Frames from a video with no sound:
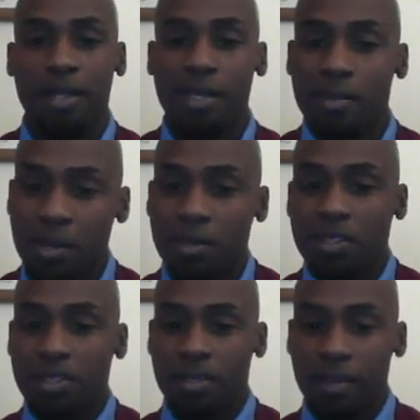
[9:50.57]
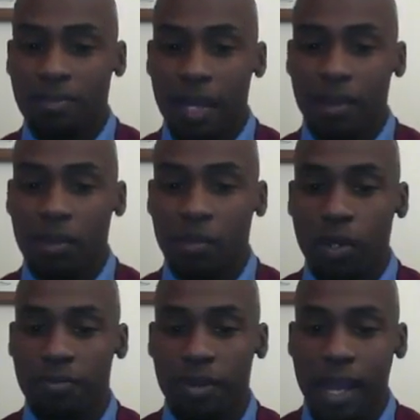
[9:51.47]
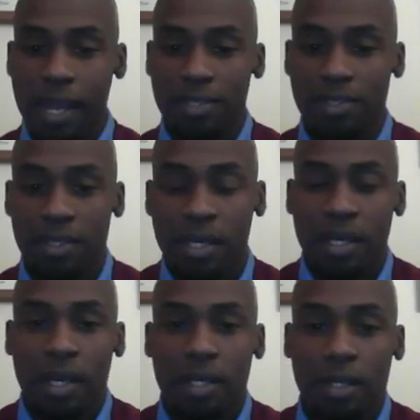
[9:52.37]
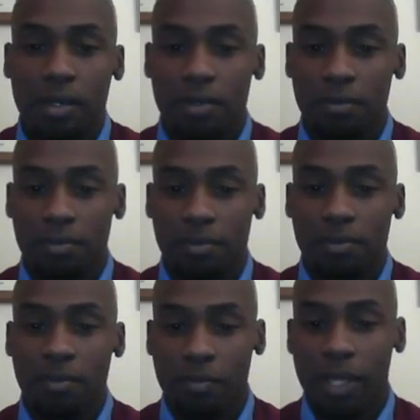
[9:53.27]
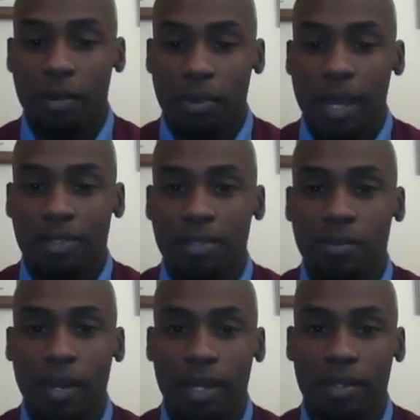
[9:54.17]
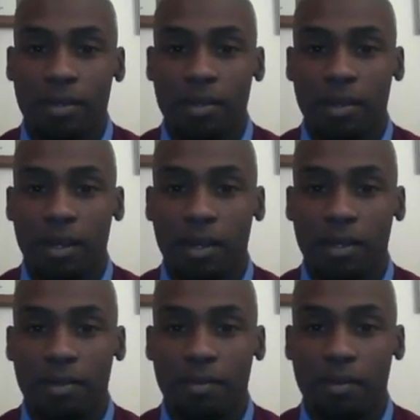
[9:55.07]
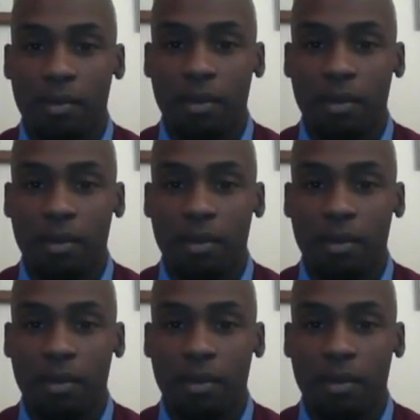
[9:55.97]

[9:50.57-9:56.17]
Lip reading: And then, you just give them that quick flash, and they'll flick it back to the regular